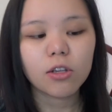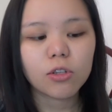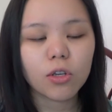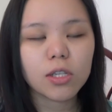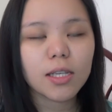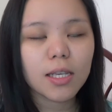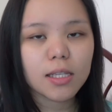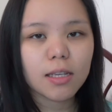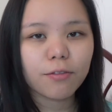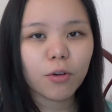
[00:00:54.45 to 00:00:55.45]
so it's
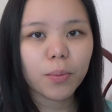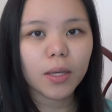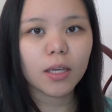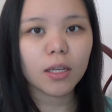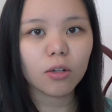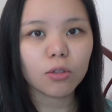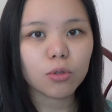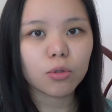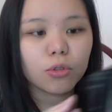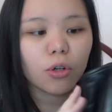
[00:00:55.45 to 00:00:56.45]
easier for me not
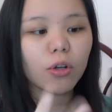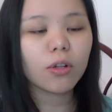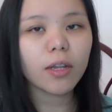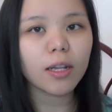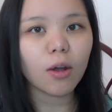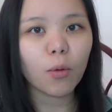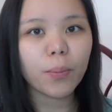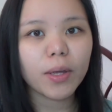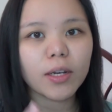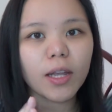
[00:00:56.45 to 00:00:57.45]
to roll it
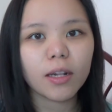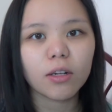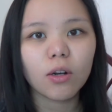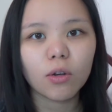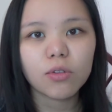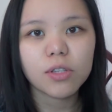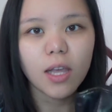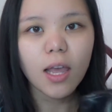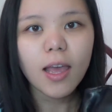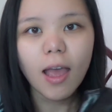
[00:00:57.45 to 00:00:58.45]
open and close
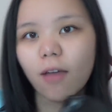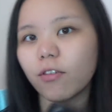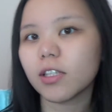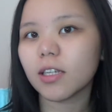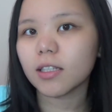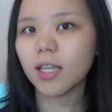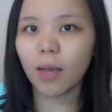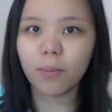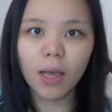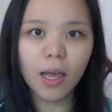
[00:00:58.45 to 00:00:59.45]
every single
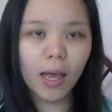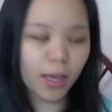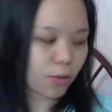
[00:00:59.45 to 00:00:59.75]
time I